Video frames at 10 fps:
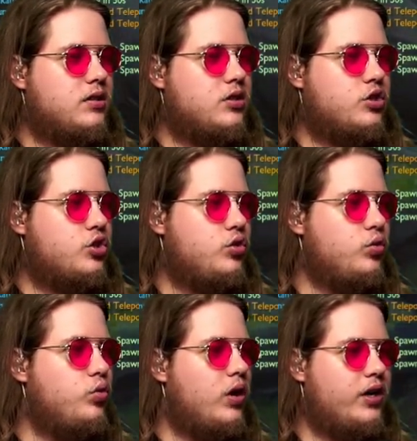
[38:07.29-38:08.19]

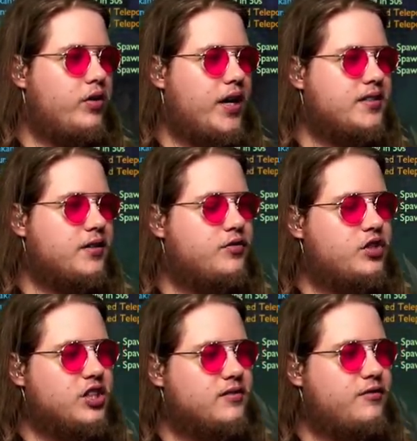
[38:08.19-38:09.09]
too aggressive,
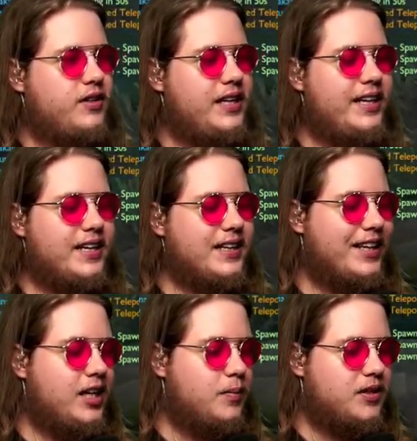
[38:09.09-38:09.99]
just feeling a
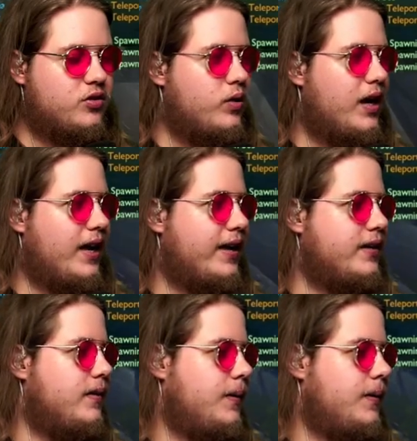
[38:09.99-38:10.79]
little bit too ahead.